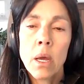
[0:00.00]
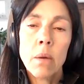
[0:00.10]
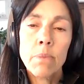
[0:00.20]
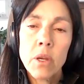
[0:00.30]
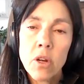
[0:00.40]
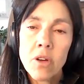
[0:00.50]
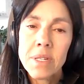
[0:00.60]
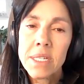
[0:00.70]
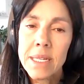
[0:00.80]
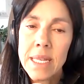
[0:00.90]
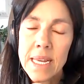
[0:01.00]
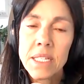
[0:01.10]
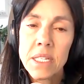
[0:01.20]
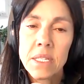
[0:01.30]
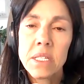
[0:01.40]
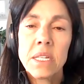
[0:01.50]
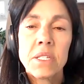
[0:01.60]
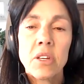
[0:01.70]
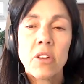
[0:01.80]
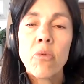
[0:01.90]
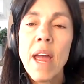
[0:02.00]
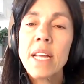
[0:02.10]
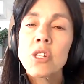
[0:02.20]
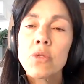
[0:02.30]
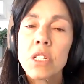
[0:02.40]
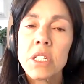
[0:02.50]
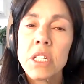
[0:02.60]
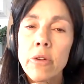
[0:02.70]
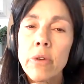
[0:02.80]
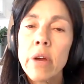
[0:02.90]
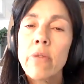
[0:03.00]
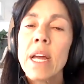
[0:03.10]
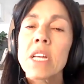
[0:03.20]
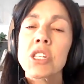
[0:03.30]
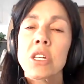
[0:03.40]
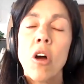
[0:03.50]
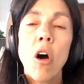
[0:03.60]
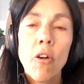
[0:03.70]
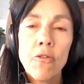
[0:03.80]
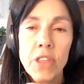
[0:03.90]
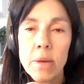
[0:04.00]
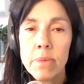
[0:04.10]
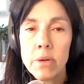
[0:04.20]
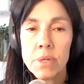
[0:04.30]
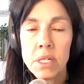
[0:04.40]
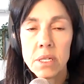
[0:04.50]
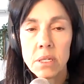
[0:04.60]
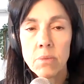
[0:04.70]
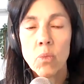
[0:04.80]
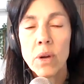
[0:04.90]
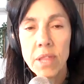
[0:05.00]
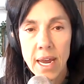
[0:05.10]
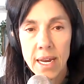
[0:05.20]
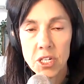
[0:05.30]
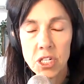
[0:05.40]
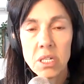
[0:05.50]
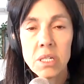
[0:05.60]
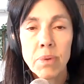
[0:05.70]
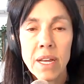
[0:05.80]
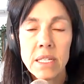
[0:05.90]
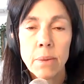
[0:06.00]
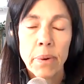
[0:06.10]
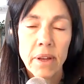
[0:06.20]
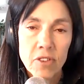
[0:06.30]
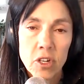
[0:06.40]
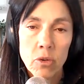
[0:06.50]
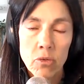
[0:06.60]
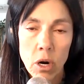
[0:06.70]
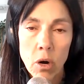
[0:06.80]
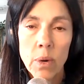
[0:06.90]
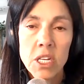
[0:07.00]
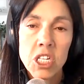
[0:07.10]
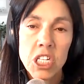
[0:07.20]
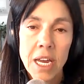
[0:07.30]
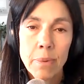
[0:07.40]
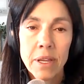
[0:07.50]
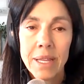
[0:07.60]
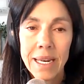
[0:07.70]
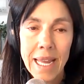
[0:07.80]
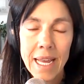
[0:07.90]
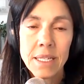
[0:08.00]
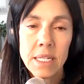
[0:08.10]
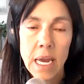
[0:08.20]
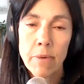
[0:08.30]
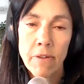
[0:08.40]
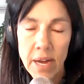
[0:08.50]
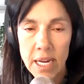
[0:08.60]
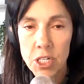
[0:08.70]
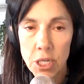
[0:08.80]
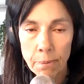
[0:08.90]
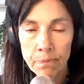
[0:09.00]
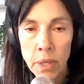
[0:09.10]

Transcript: Immunosenescence is the gradual deterioration of the immune system with age, and this plays a pivotal role in shaping the landscape of aging.